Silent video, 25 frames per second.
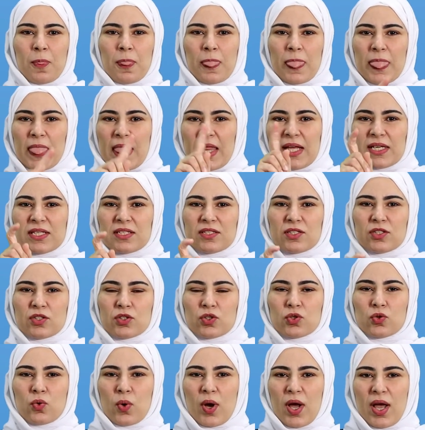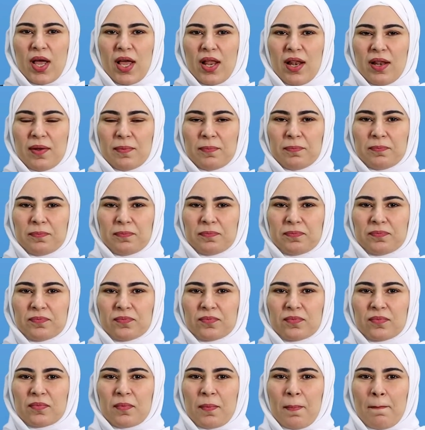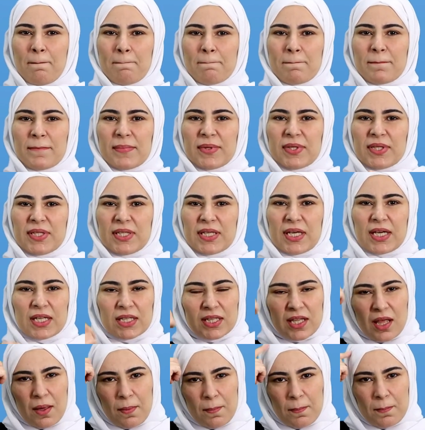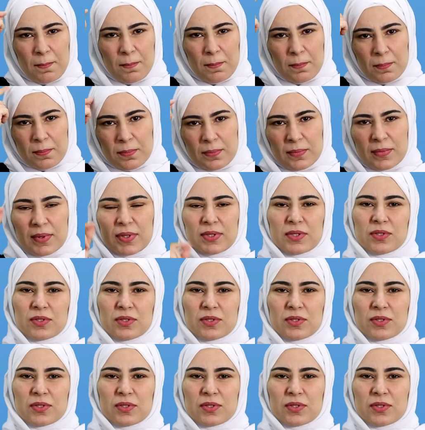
Complete these sentences with one of the phrasal verbs from the box.